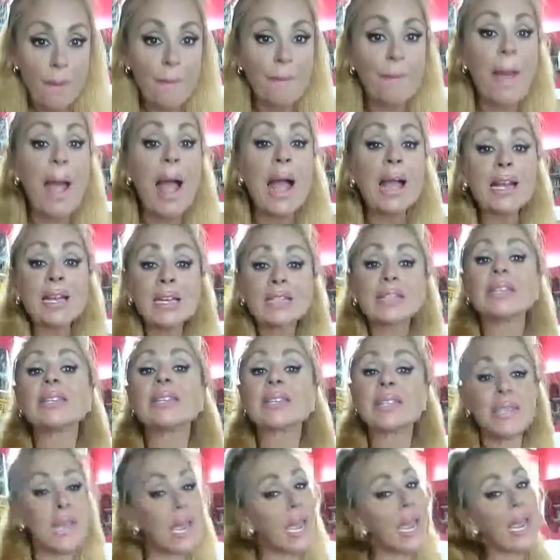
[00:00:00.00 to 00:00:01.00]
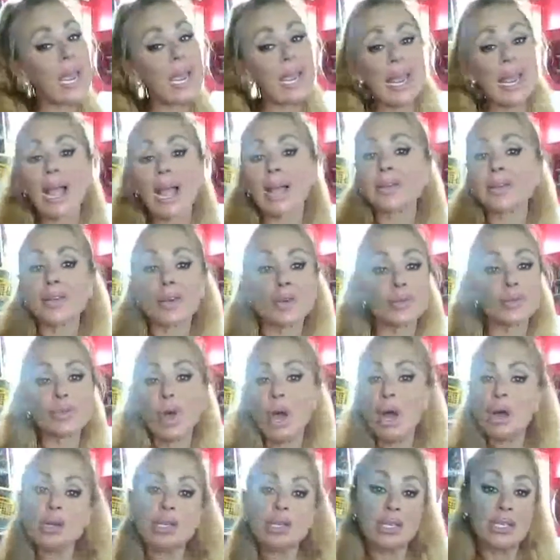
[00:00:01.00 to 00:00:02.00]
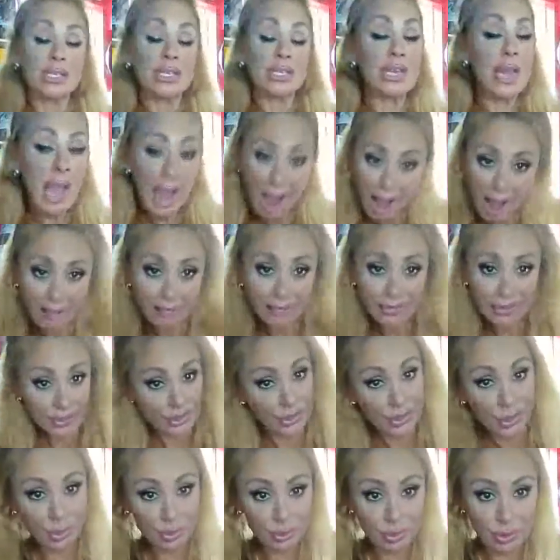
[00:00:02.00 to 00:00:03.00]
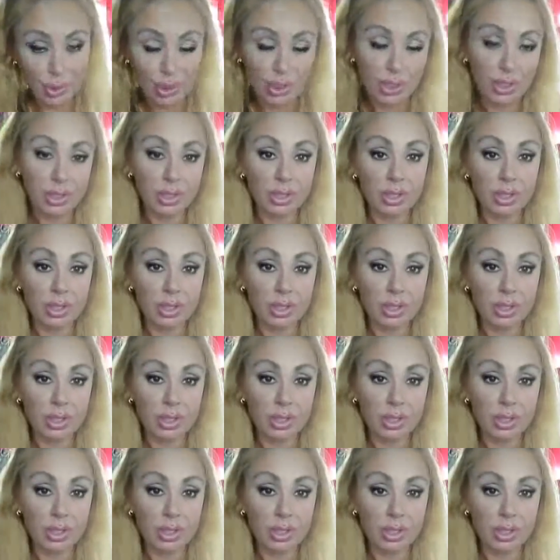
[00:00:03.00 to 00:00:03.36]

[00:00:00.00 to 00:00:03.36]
Back in the day, I know dogs didn't have it so good.